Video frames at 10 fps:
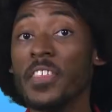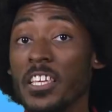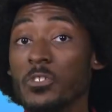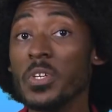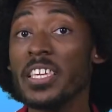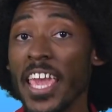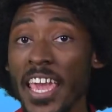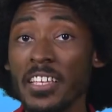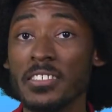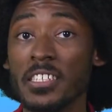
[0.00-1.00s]
things we
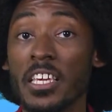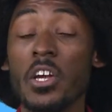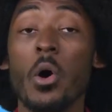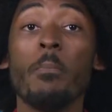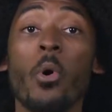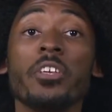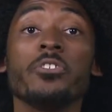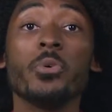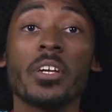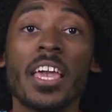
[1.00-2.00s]
can see
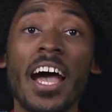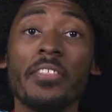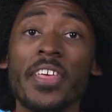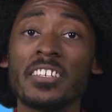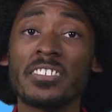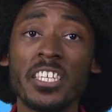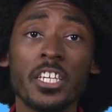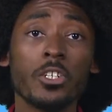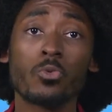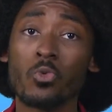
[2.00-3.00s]
point to a God that is
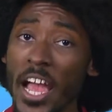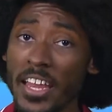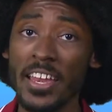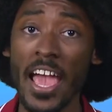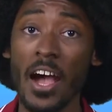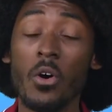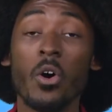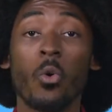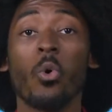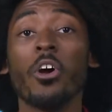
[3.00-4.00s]
here right now
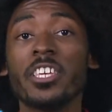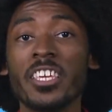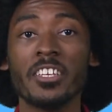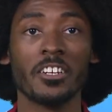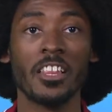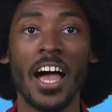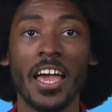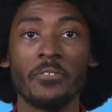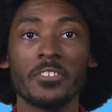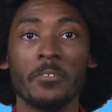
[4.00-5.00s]
working in our
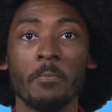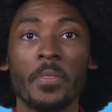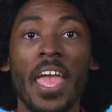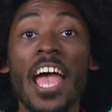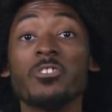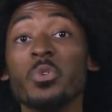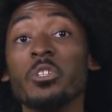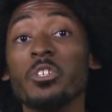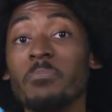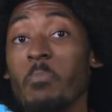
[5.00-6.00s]
lives. As
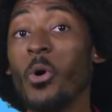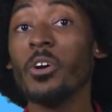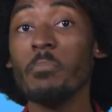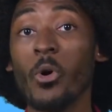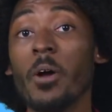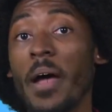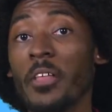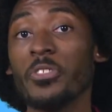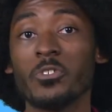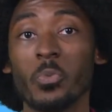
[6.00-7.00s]
we learn more and more
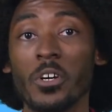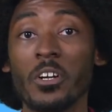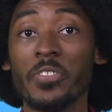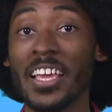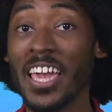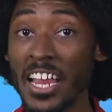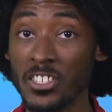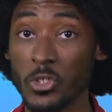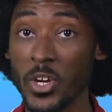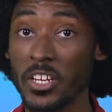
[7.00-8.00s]
about this world that God
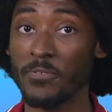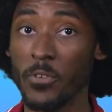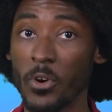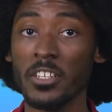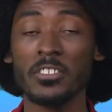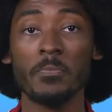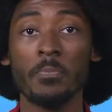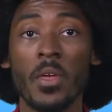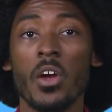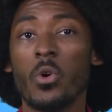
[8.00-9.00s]
has created for us,
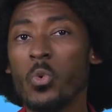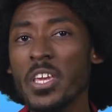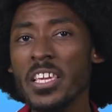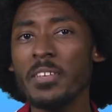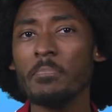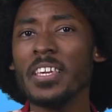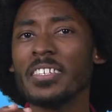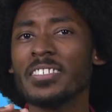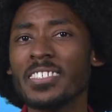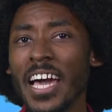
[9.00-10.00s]
we can be
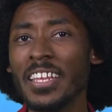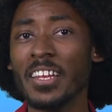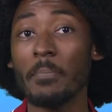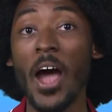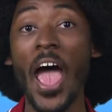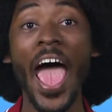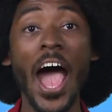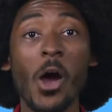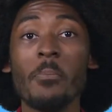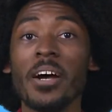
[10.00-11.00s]
excited about
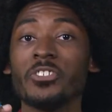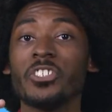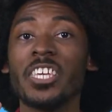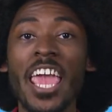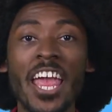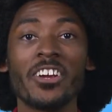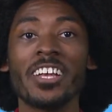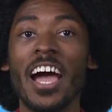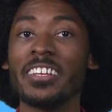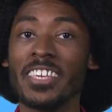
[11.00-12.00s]
how much care
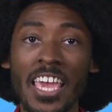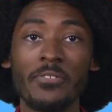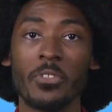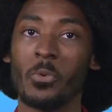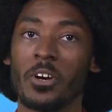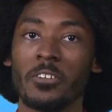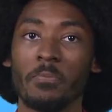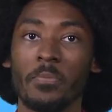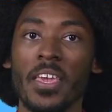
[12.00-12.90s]
God gave the world.